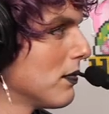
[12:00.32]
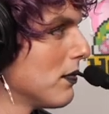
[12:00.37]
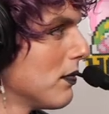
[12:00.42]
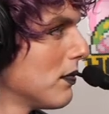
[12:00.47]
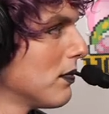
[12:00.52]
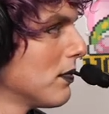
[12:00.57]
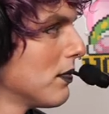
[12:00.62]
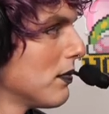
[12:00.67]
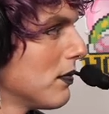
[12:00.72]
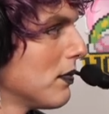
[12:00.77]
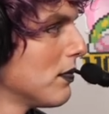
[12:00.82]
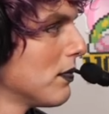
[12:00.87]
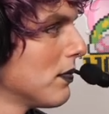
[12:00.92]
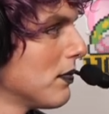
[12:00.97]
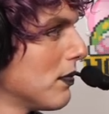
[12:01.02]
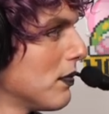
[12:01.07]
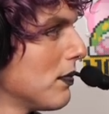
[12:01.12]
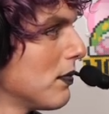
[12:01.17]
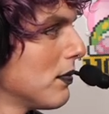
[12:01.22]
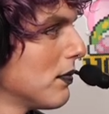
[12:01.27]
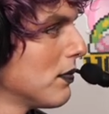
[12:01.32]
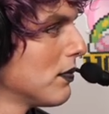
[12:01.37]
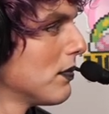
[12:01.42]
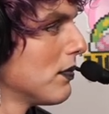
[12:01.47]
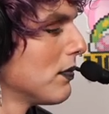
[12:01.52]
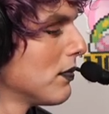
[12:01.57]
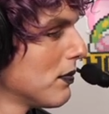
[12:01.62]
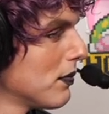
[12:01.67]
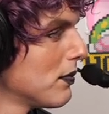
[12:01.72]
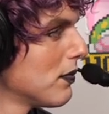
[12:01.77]

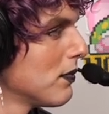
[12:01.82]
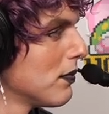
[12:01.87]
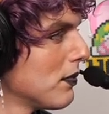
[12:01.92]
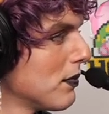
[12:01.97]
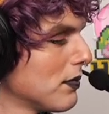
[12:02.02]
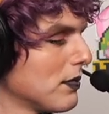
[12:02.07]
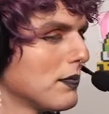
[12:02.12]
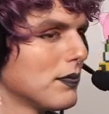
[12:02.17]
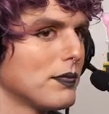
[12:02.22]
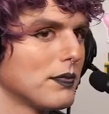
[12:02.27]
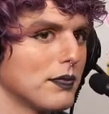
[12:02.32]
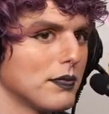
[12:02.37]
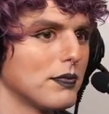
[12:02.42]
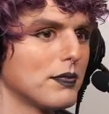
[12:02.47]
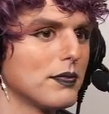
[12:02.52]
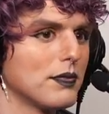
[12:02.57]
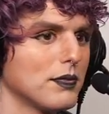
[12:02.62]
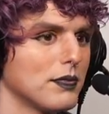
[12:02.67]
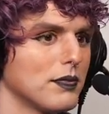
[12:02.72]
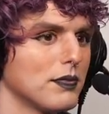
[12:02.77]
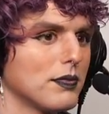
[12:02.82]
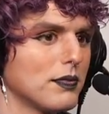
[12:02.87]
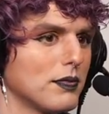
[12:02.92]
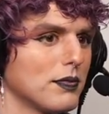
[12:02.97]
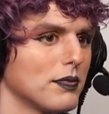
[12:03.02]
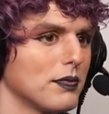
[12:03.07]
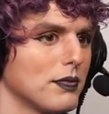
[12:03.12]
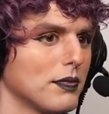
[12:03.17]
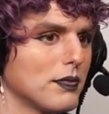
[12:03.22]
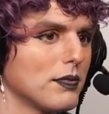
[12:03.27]

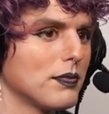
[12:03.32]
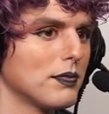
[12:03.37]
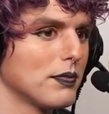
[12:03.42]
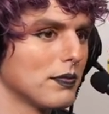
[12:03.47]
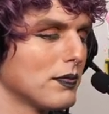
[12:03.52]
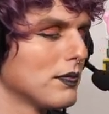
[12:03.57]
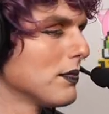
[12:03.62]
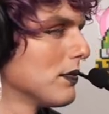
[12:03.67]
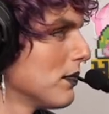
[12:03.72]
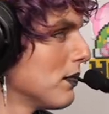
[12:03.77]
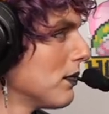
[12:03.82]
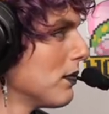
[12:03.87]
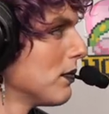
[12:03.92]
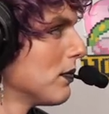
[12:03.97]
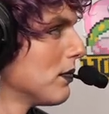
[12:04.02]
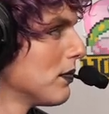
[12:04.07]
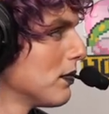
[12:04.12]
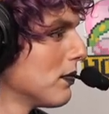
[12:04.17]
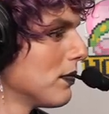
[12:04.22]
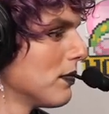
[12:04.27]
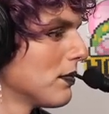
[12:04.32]
No words are spoken by the person on screen.